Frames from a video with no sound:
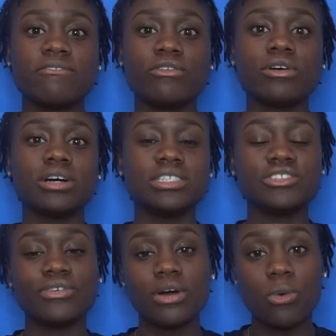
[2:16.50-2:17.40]
for at
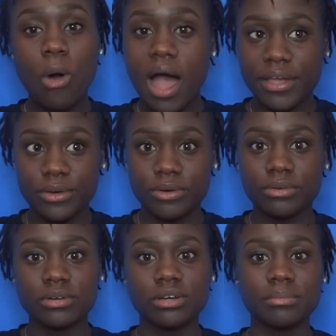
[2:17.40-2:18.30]
least for a while
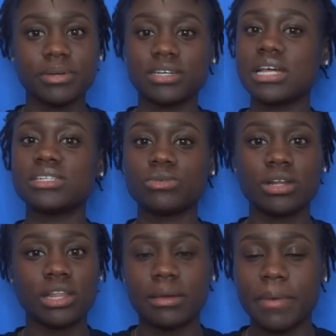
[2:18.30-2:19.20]
because I just want
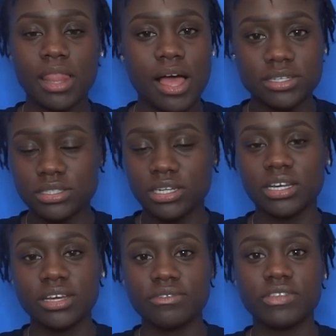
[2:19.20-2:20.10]
to let my locks
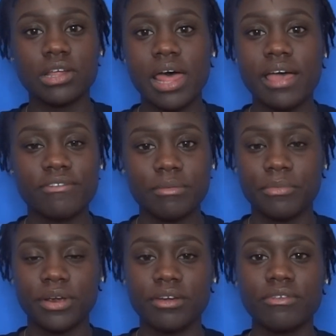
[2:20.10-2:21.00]
live their life and
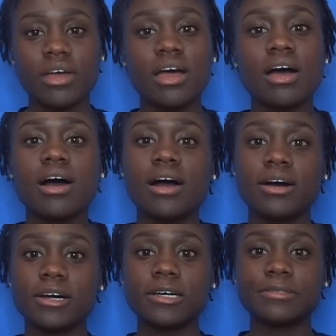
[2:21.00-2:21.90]
breathe.
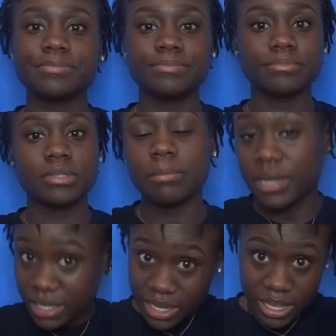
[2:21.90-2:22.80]
Um,
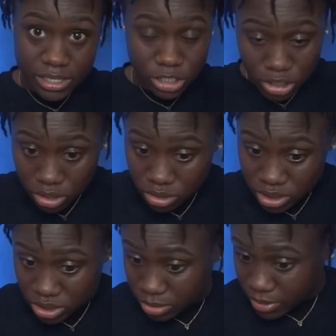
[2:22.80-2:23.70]
but yeah, so
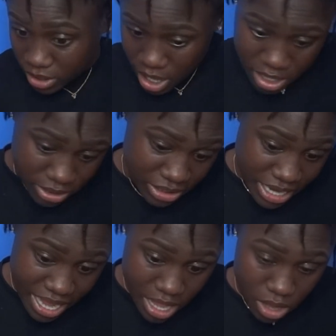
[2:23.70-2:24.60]
these are my locks
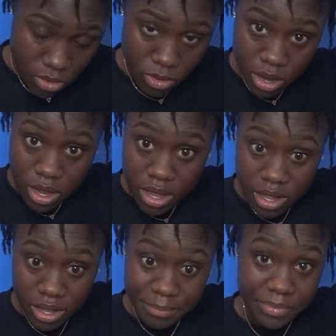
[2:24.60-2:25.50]
now.
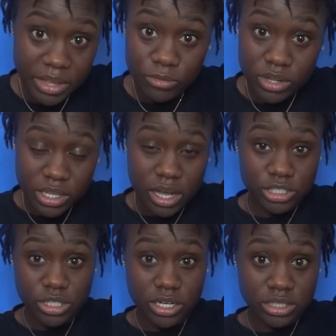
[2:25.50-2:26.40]
Um, they really are
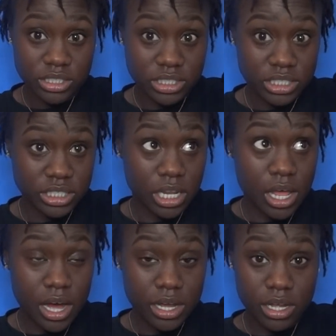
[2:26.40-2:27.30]
starting to just
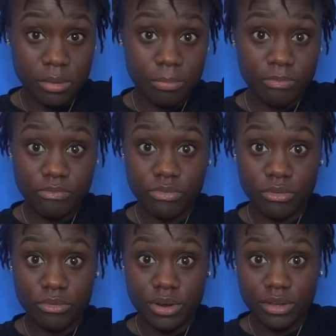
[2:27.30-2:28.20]
lock up for
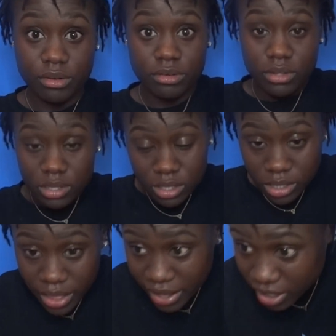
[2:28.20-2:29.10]
real.
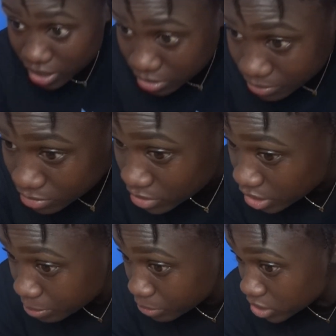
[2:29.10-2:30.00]
Like
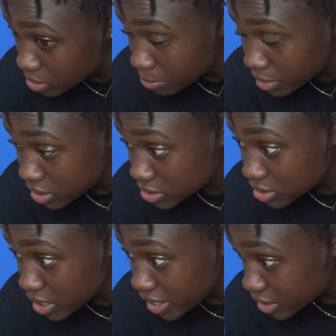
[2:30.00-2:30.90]
they're pretty
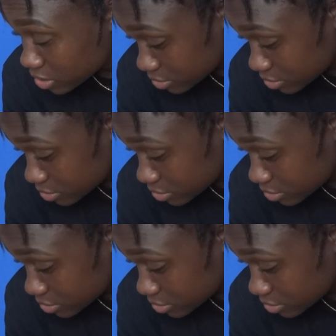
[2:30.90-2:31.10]
much like